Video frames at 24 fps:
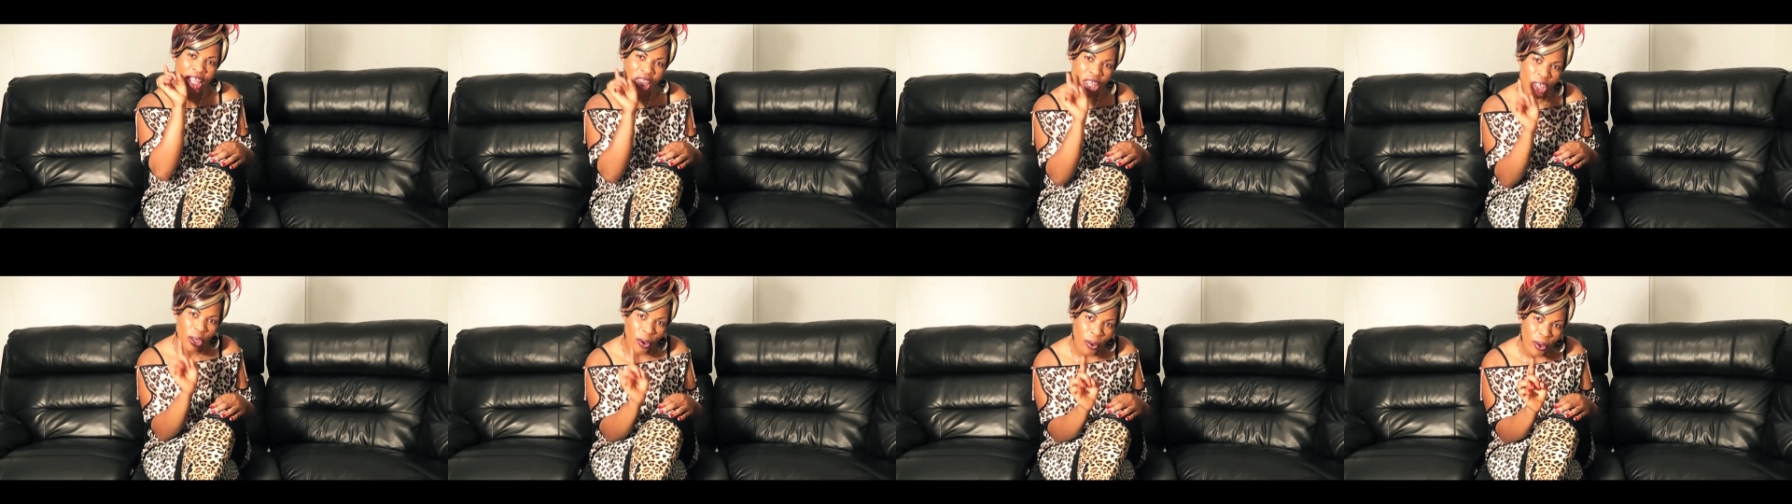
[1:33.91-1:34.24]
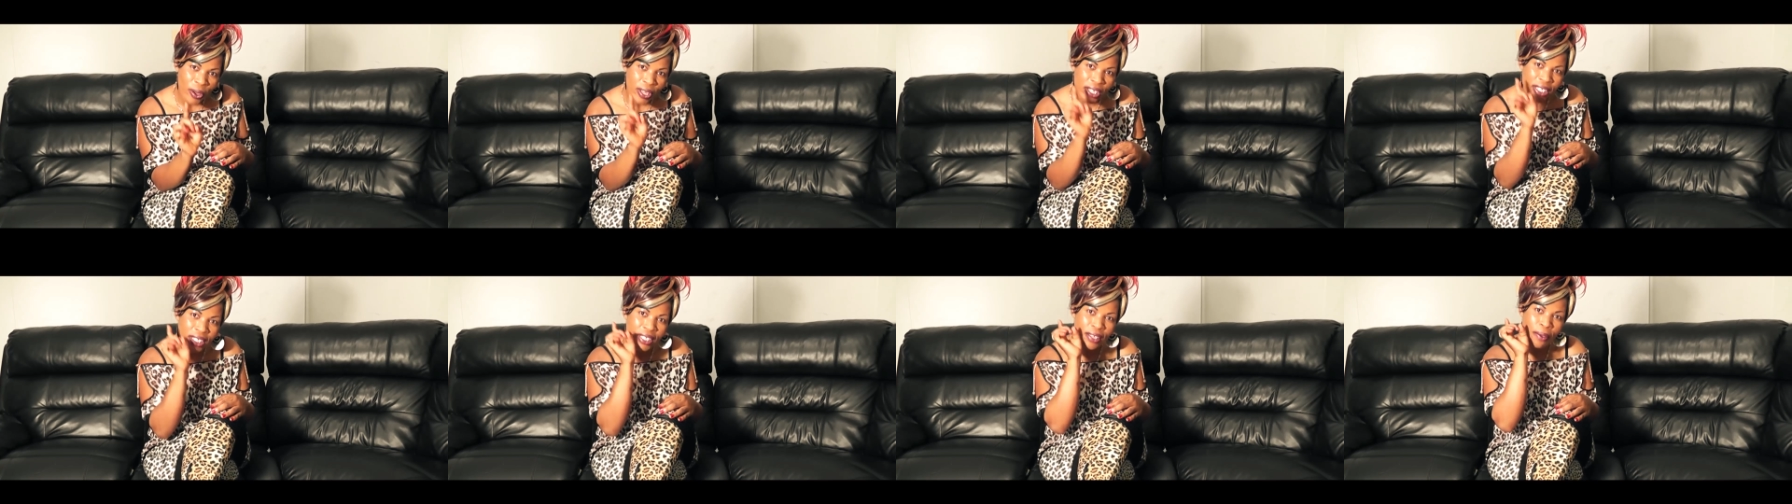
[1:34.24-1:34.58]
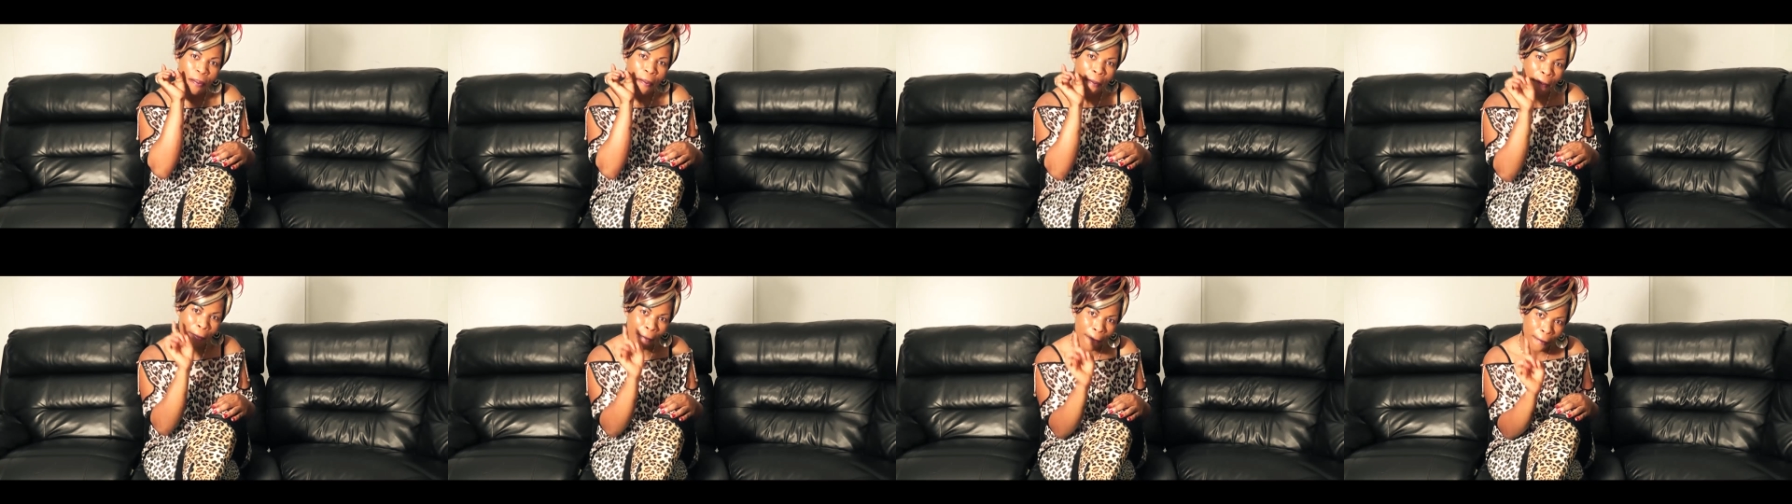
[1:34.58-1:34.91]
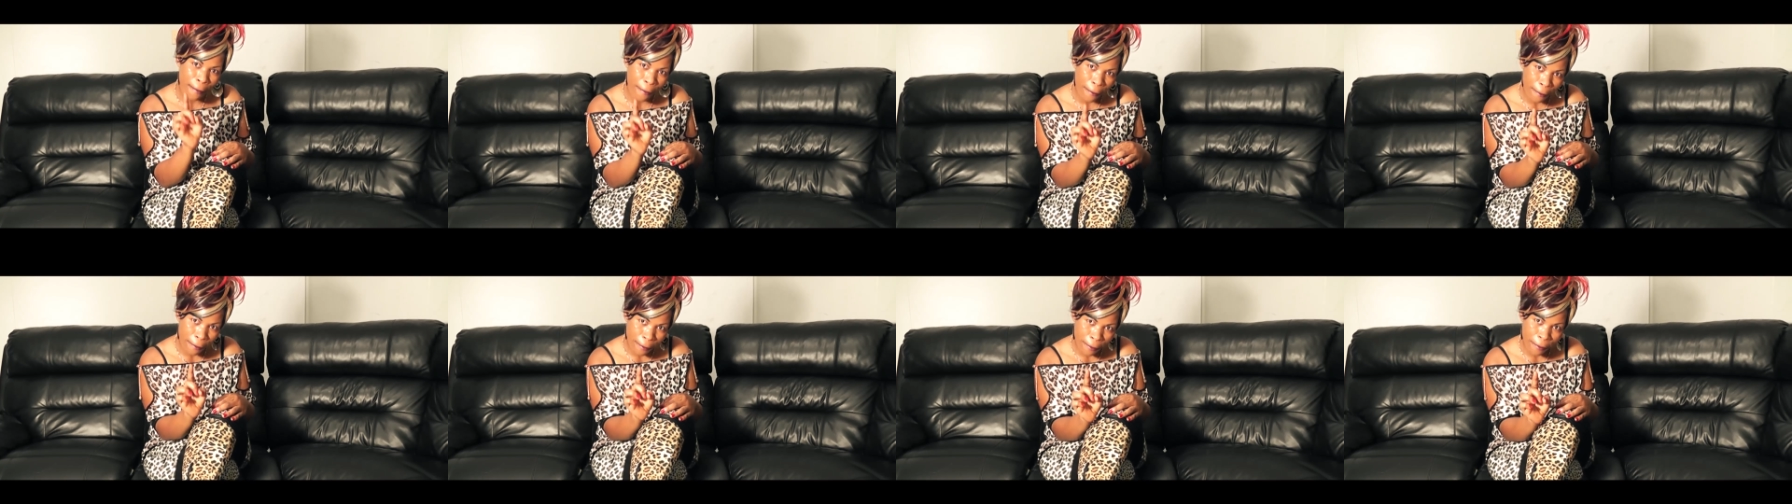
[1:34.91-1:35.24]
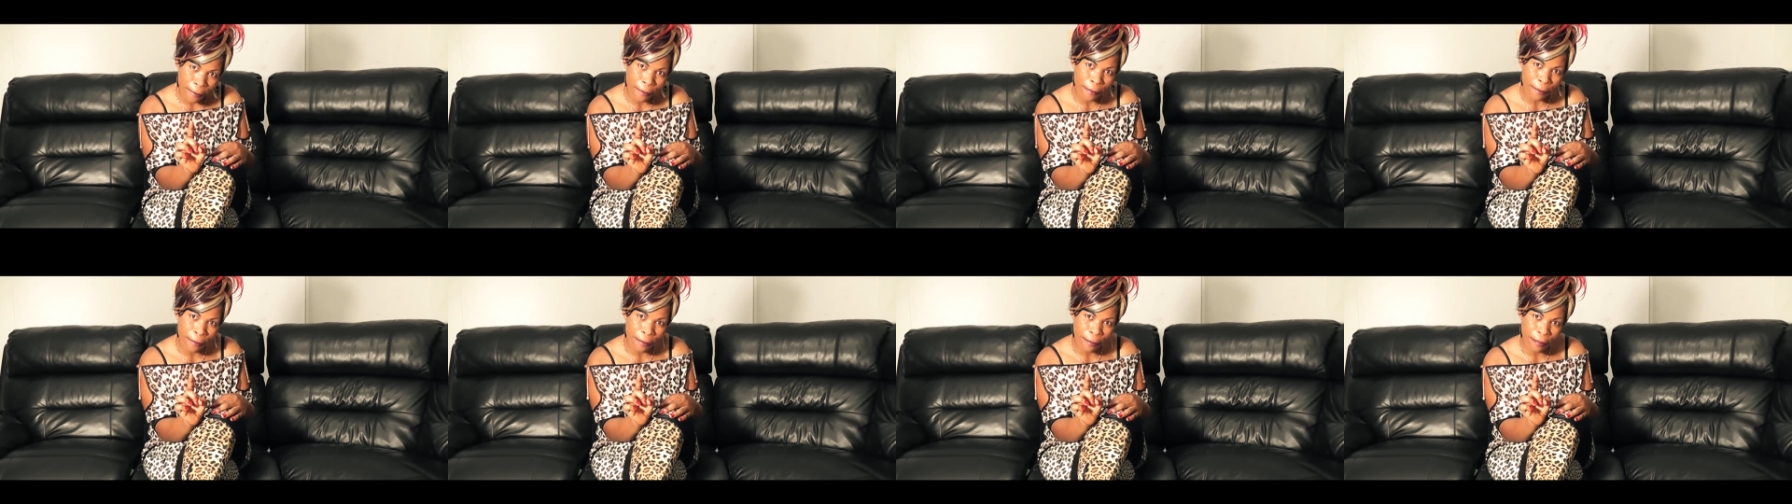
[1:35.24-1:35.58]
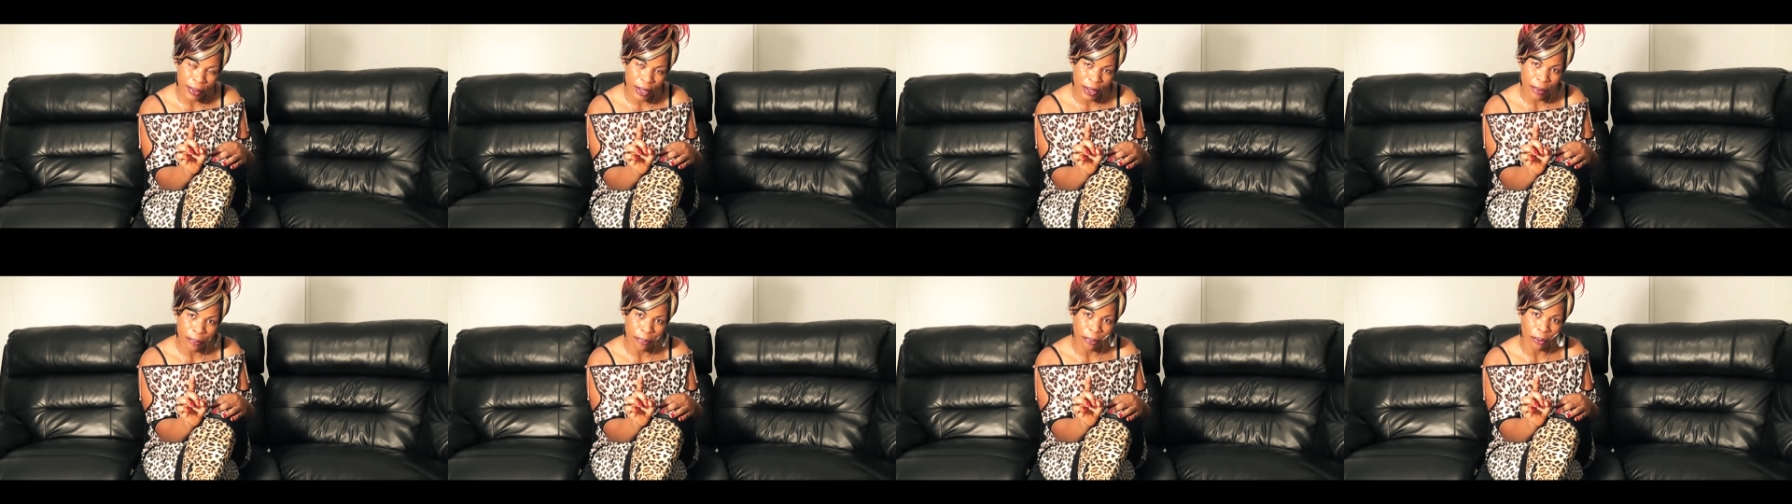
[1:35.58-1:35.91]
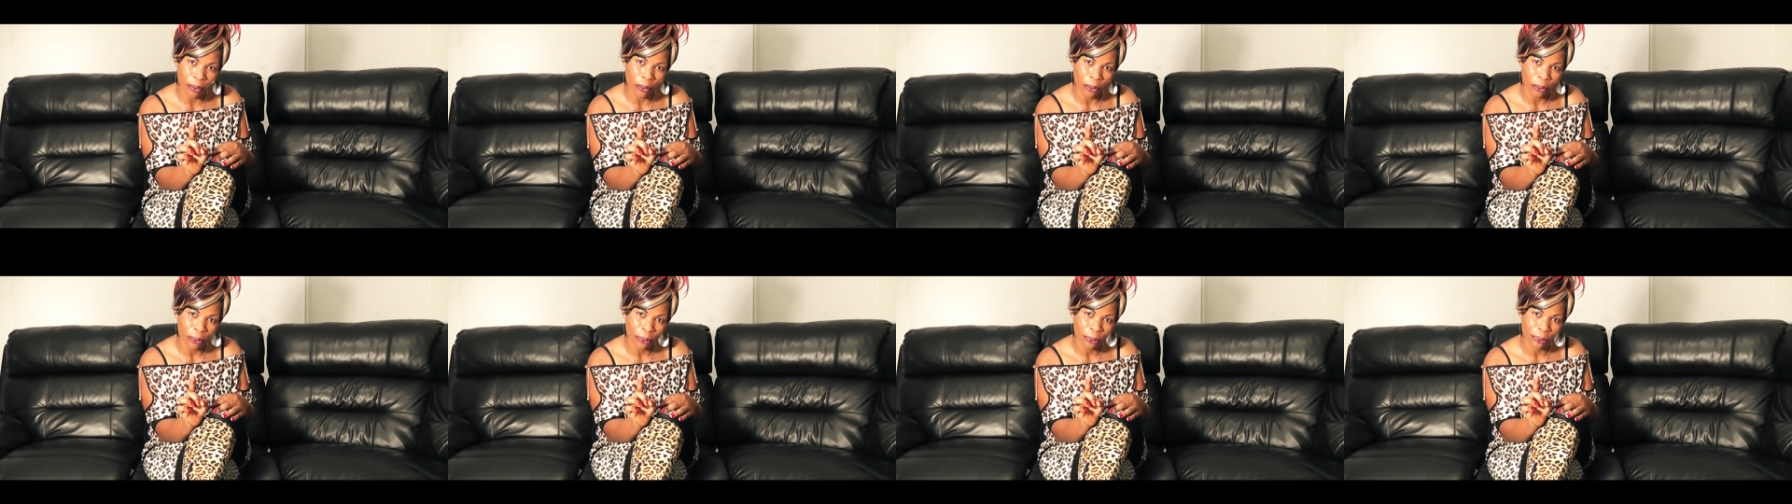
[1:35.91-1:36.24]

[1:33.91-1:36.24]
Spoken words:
those people,